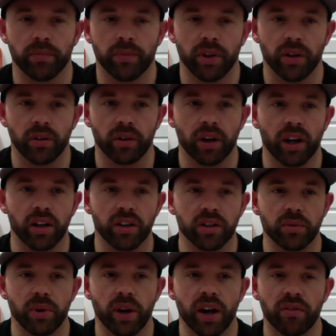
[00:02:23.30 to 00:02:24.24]
Okay,
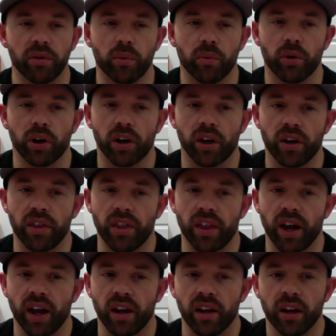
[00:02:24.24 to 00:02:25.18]
so we have to work on
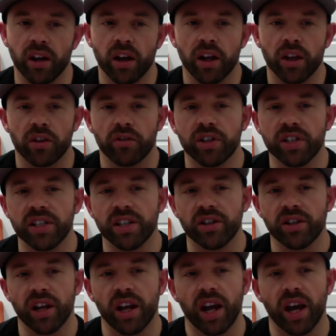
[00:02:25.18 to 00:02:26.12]
that. The
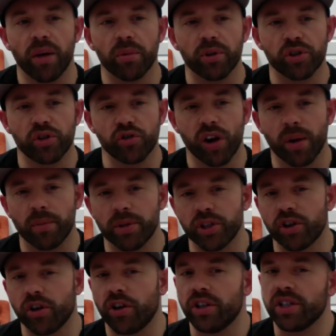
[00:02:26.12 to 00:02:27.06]
reason elbows drop
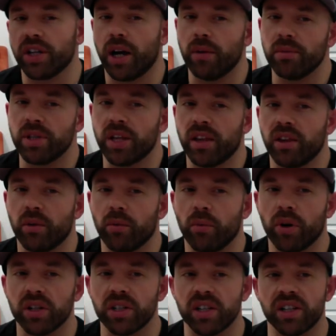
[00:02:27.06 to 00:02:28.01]
majority of the time is that there
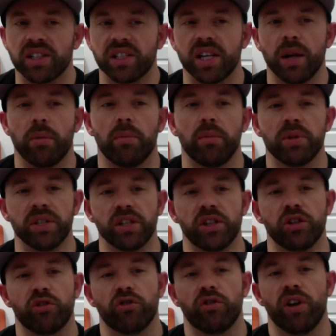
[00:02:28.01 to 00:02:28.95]
wasn't a stable
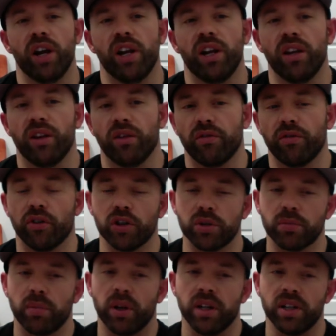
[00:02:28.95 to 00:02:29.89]
position created in the
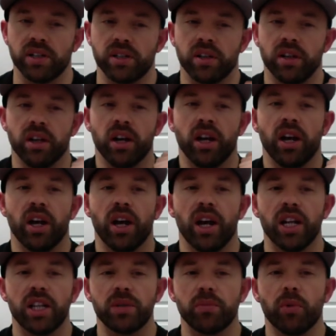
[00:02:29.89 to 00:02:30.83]
first place.
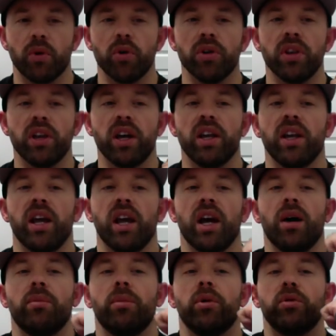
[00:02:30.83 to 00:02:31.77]
It's more than
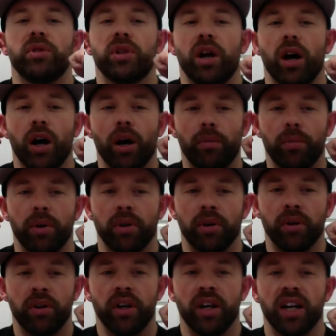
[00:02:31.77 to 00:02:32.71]
elbows up.
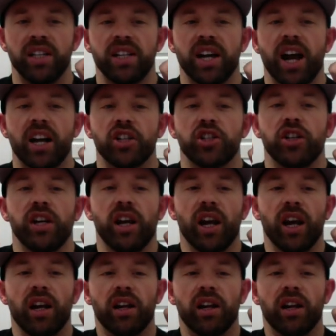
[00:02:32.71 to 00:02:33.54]
It's actually